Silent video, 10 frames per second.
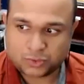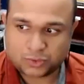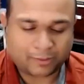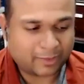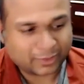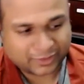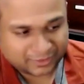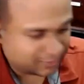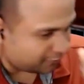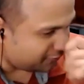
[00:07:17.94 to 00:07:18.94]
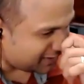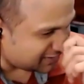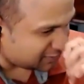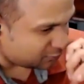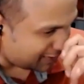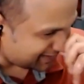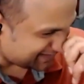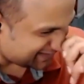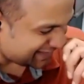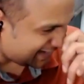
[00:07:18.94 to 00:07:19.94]
I remember, Francis
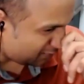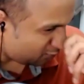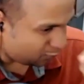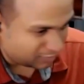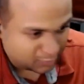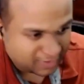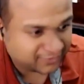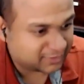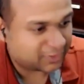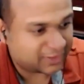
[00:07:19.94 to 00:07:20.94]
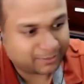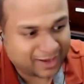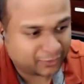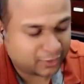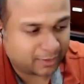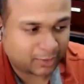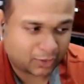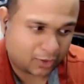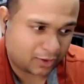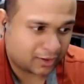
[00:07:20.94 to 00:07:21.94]
Watson saying, when you have someone like Matthew come
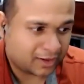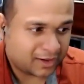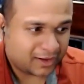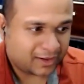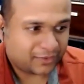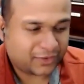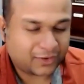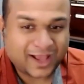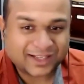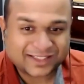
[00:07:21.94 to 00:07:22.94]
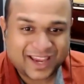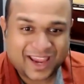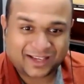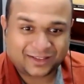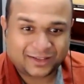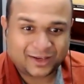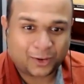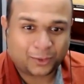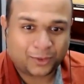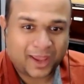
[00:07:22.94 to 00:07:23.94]
along, they're not saying,
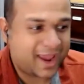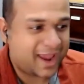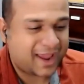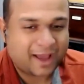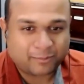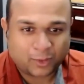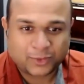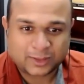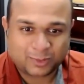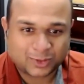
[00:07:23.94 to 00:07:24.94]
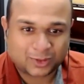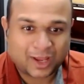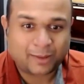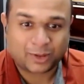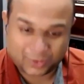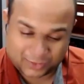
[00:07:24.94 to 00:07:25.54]
hey, have both these books in your library.